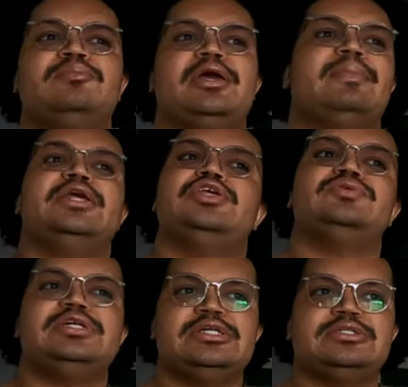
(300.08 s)
let me get my
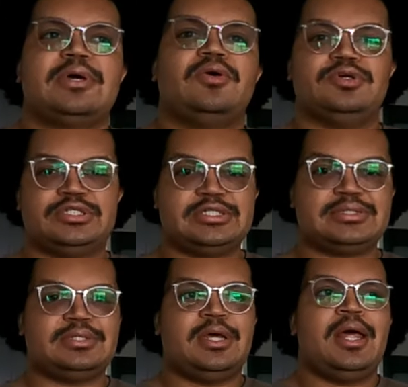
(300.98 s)
cuties, my oranges.